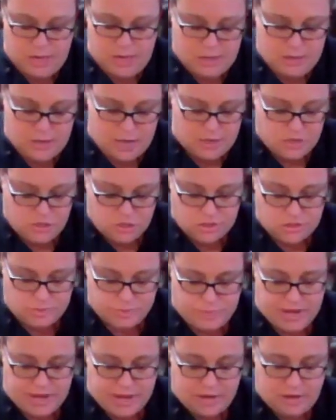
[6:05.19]
And I
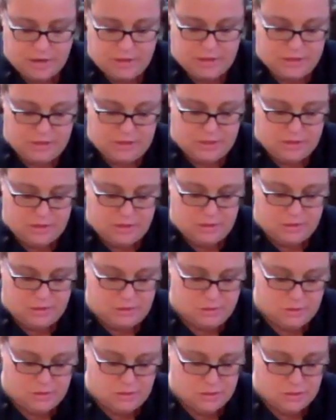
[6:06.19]
just pat it in
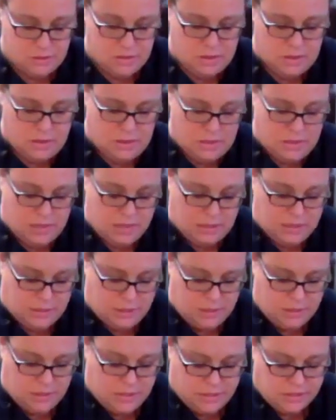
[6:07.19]
and get
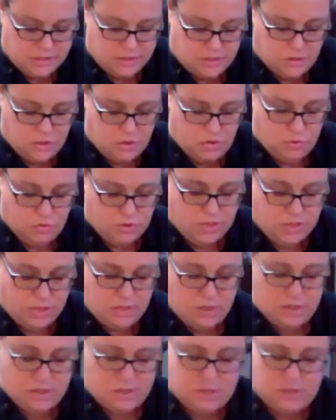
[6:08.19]
it nice and coated